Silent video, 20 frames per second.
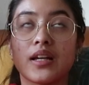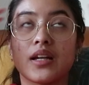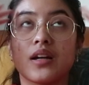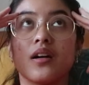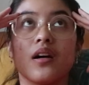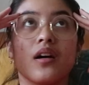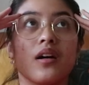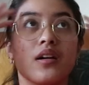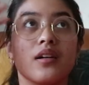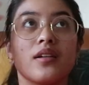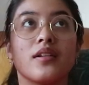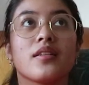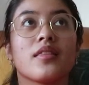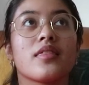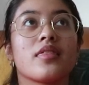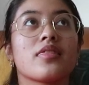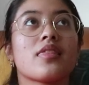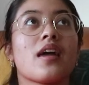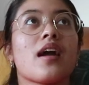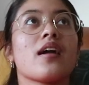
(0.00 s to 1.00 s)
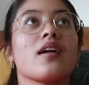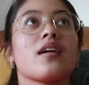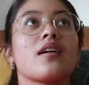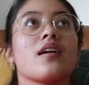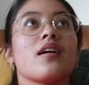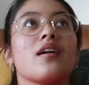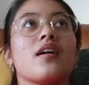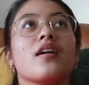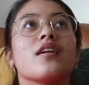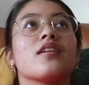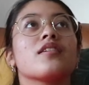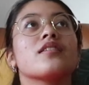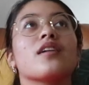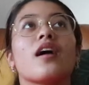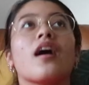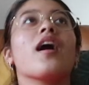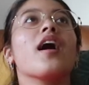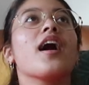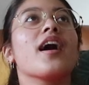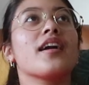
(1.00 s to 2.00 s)
like, oh, thank
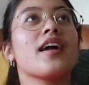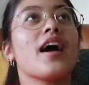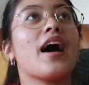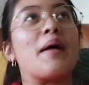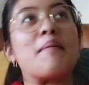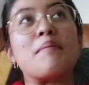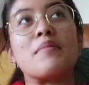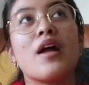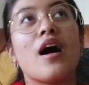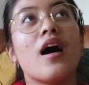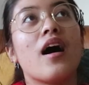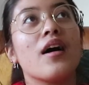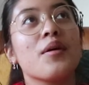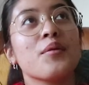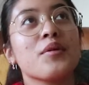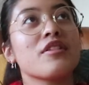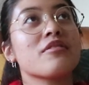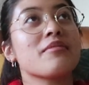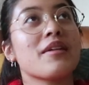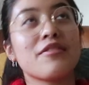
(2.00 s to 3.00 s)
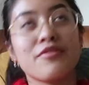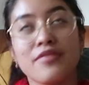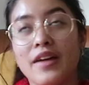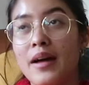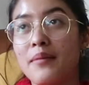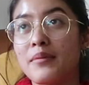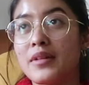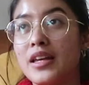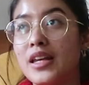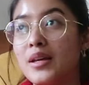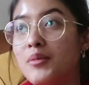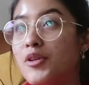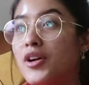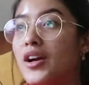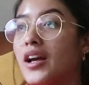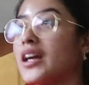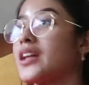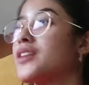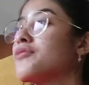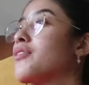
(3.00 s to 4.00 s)
God I'm not with my family anymore,
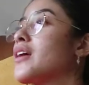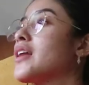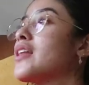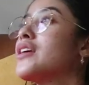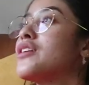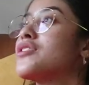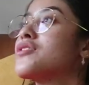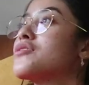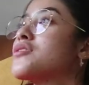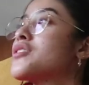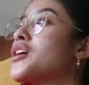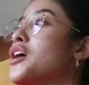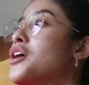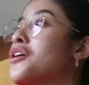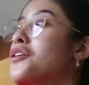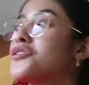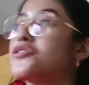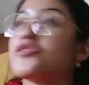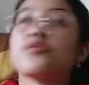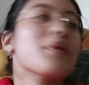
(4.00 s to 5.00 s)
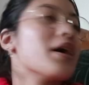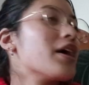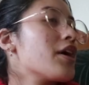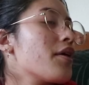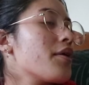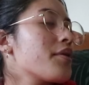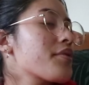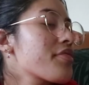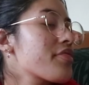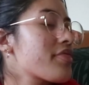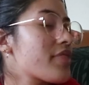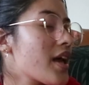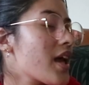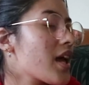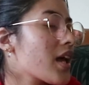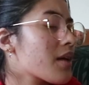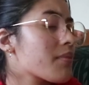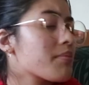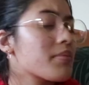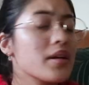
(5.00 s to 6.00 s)
and I can finally just do my own
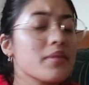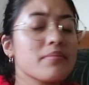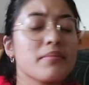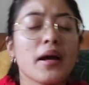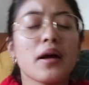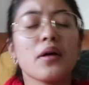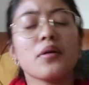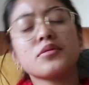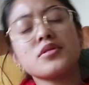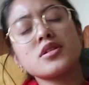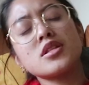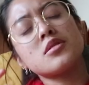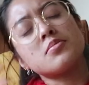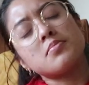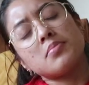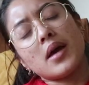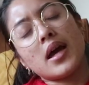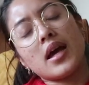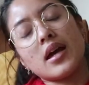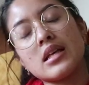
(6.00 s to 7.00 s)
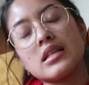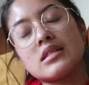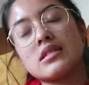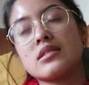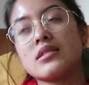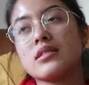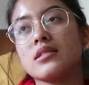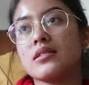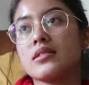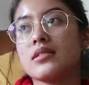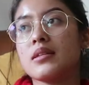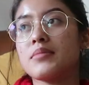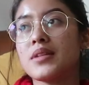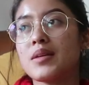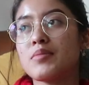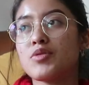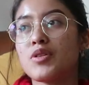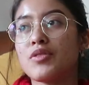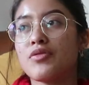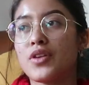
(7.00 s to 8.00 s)
thing and be in my own space,
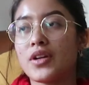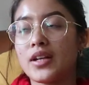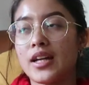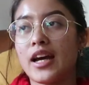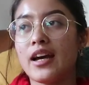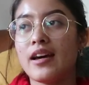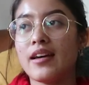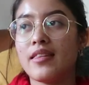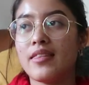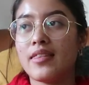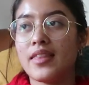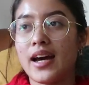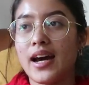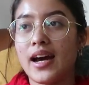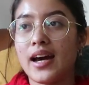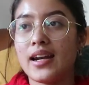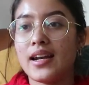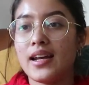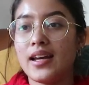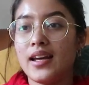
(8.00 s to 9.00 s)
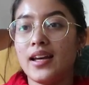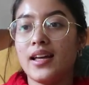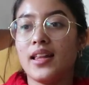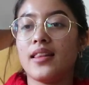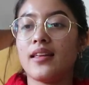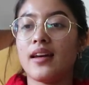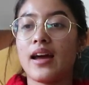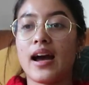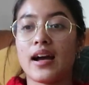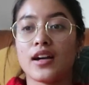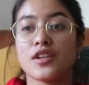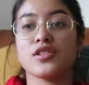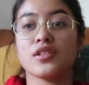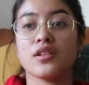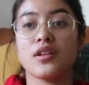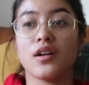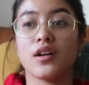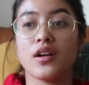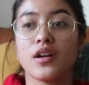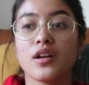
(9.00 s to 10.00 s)
sometimes we forget that they
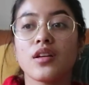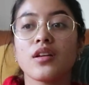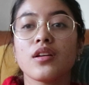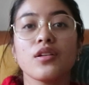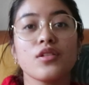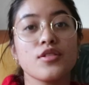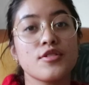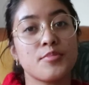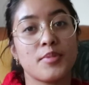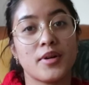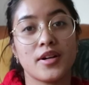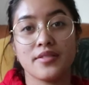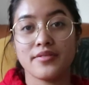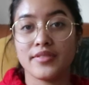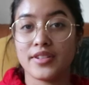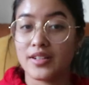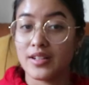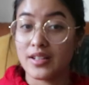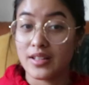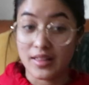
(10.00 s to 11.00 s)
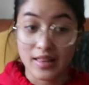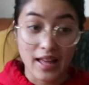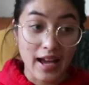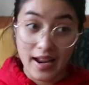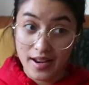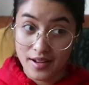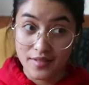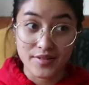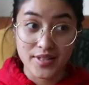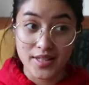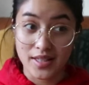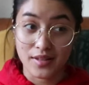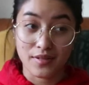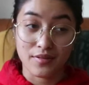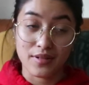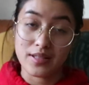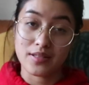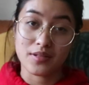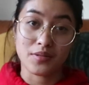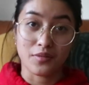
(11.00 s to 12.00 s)
actually are a huge part of our lives, and the
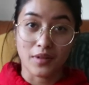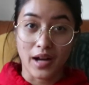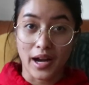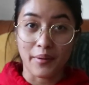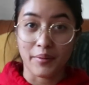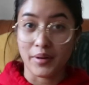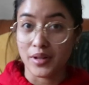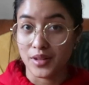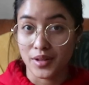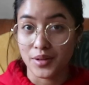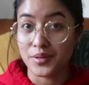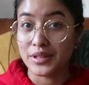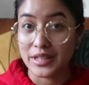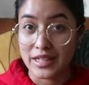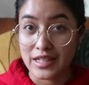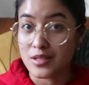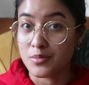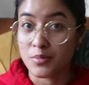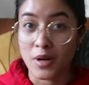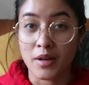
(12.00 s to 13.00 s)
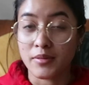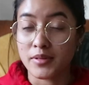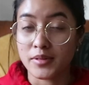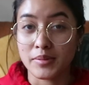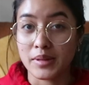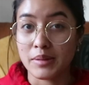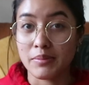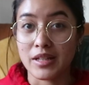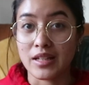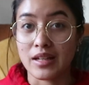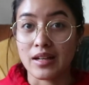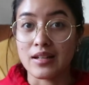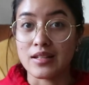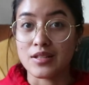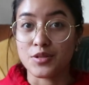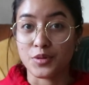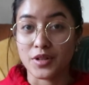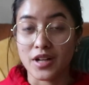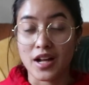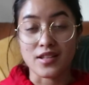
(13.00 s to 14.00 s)
reason why we're lonely is probably
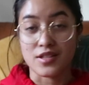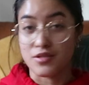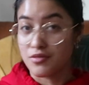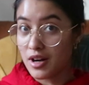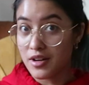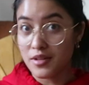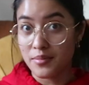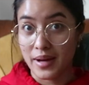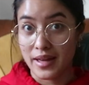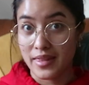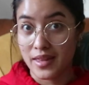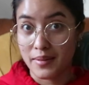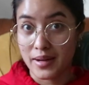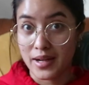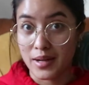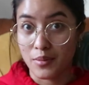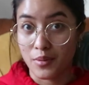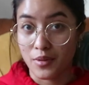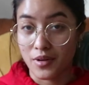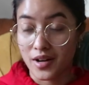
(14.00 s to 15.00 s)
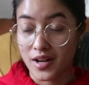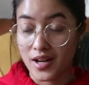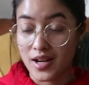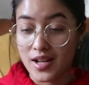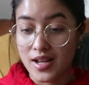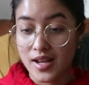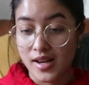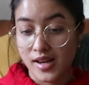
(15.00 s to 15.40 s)
because we're not surrounded by them anymore.